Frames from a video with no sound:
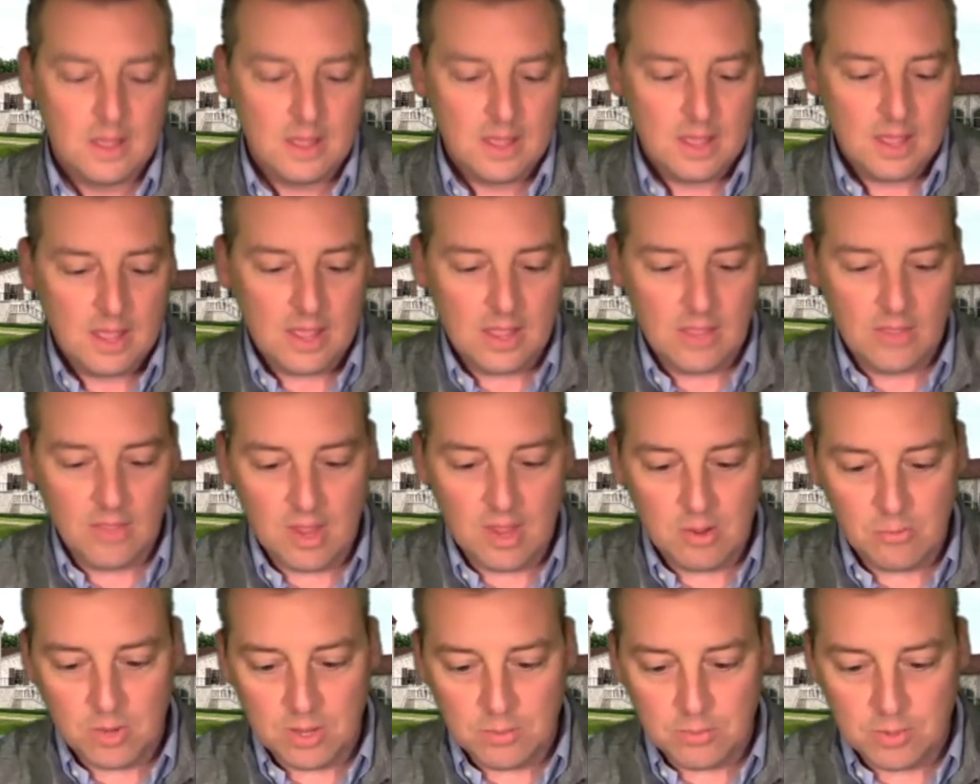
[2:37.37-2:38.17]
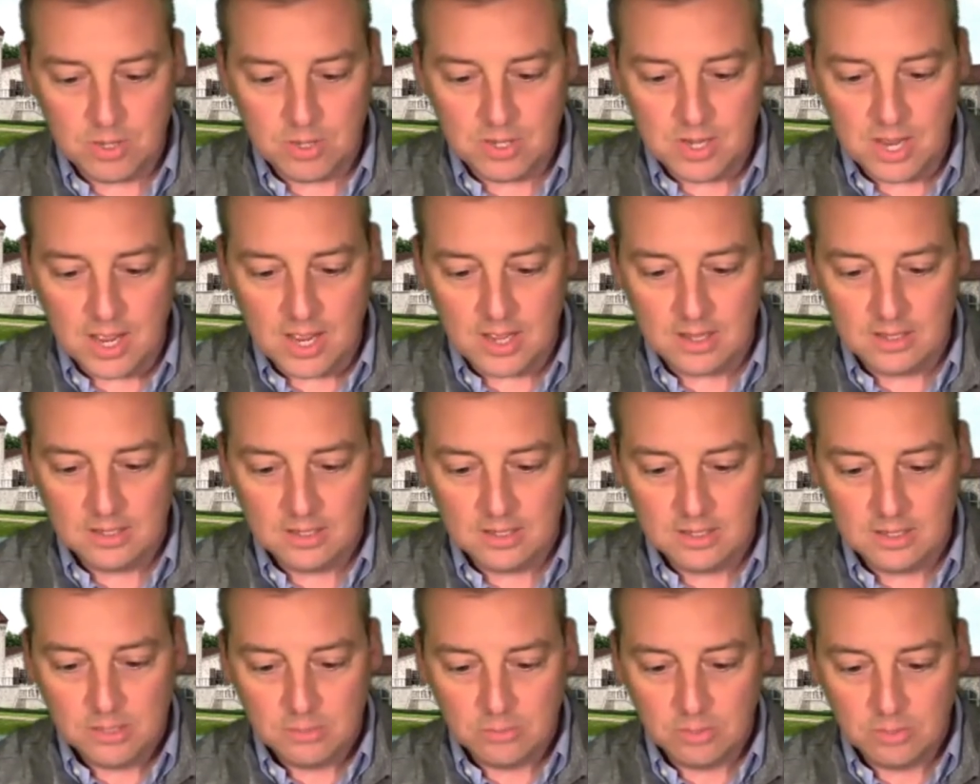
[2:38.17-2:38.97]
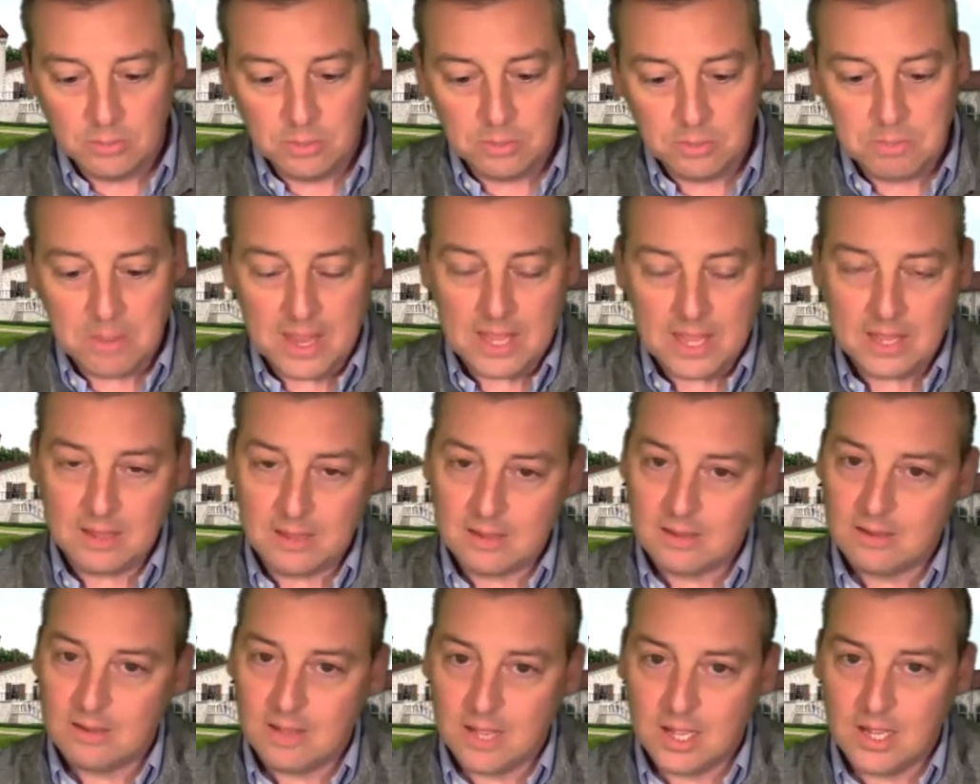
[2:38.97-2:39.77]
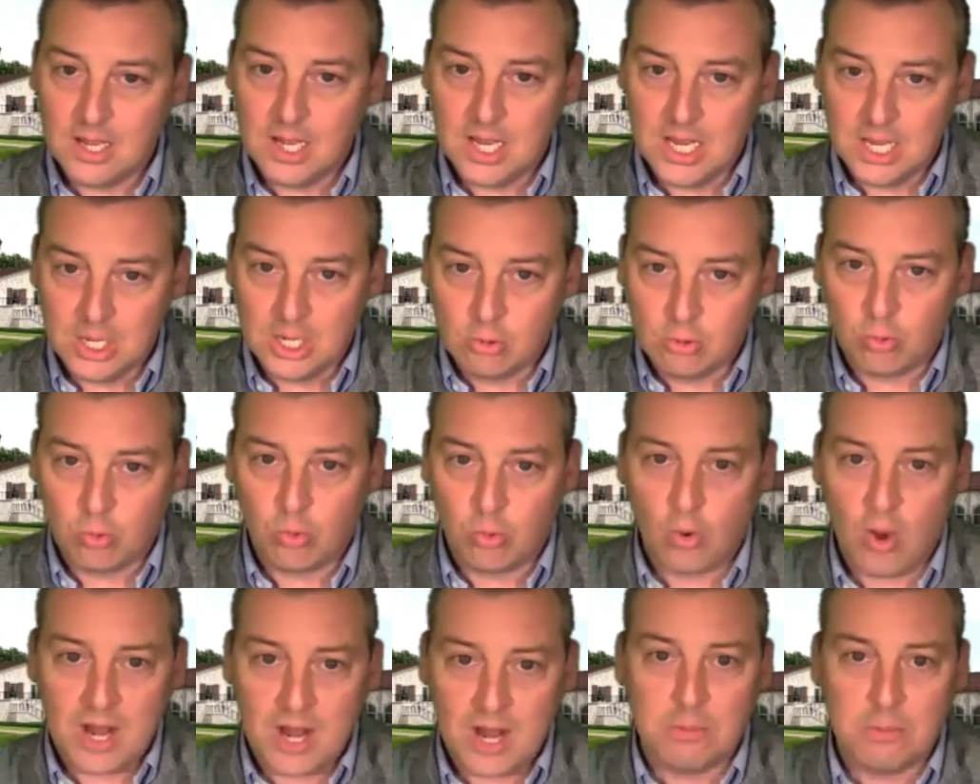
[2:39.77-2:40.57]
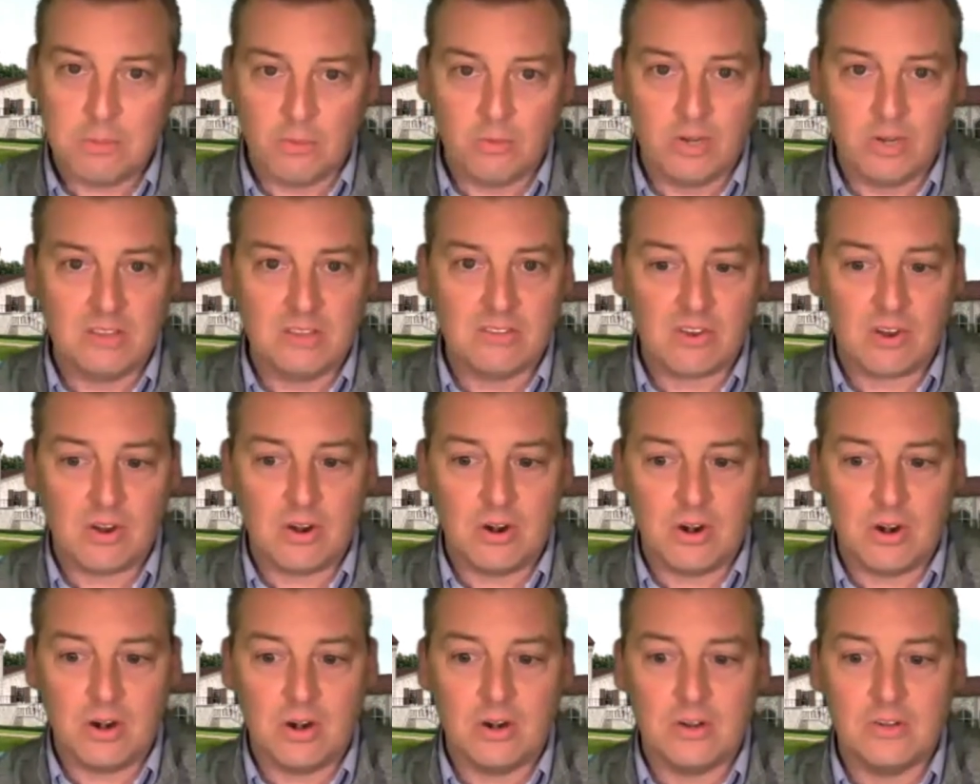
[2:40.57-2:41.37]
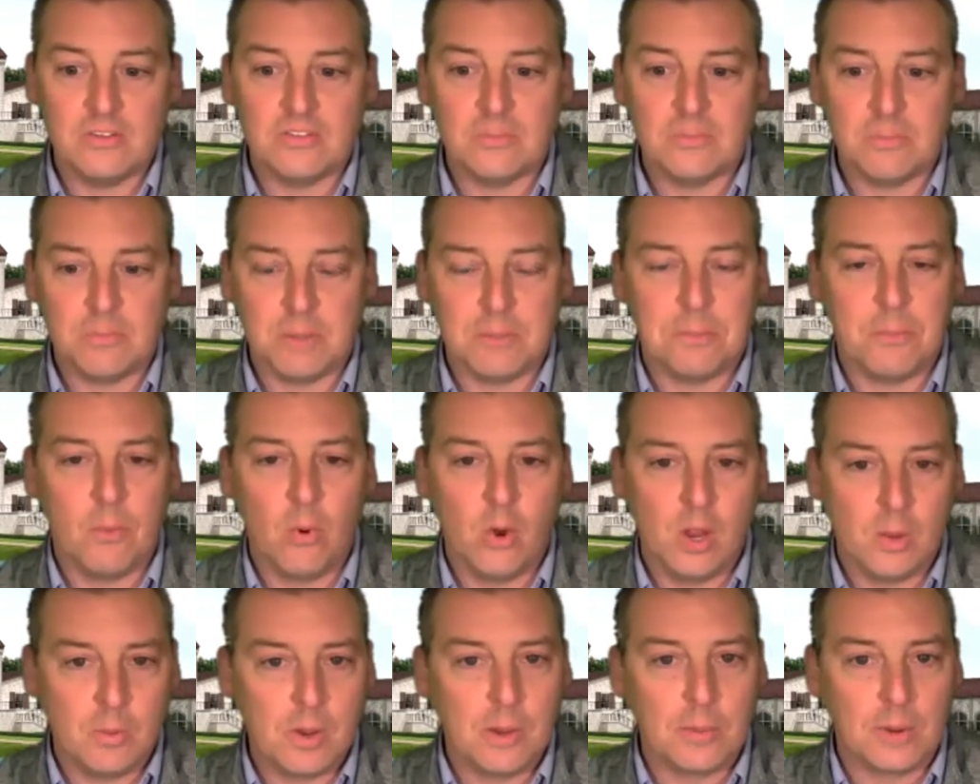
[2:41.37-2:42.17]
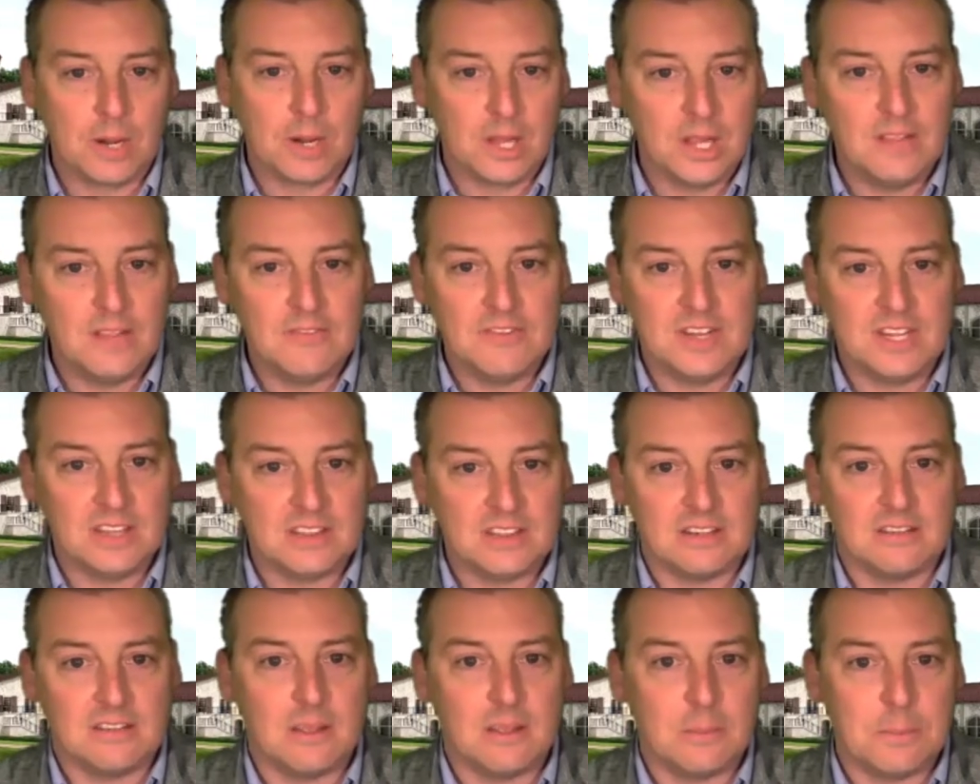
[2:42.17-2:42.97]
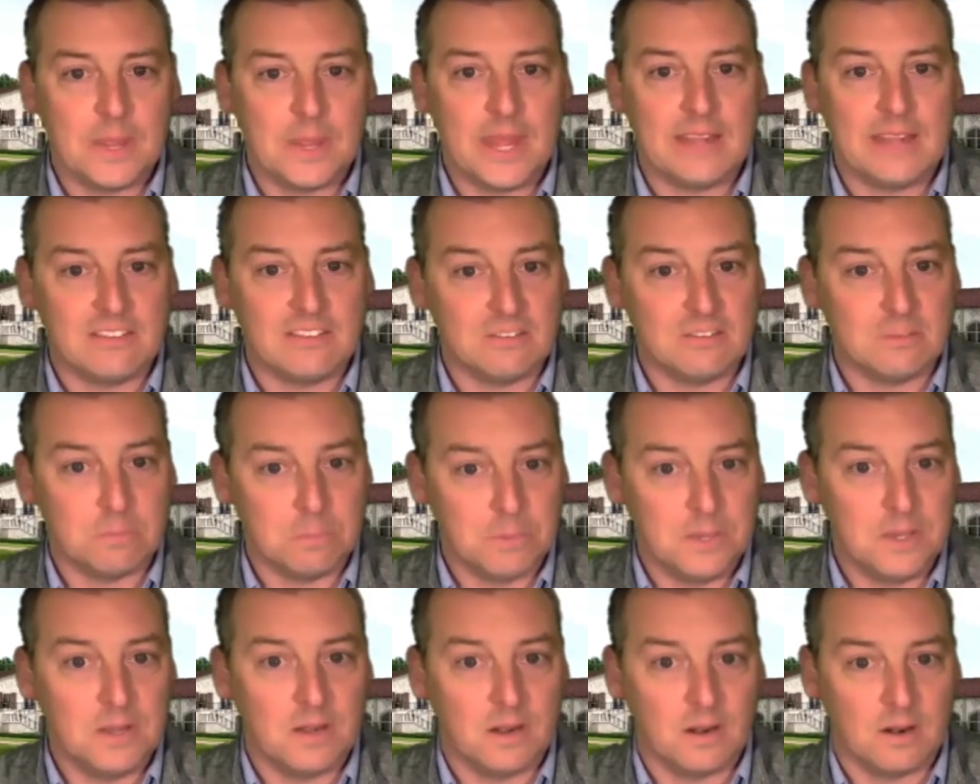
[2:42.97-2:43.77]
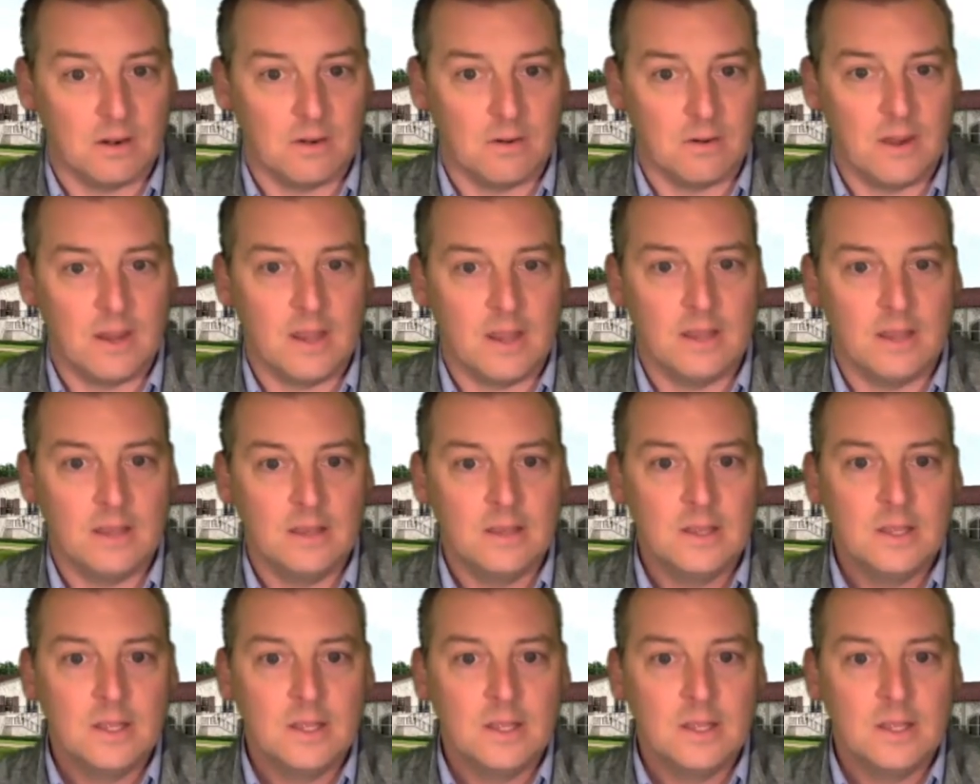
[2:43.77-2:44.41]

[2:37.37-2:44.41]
And then we would make incredible returns. But boy, we were living at the tip of that spear, right?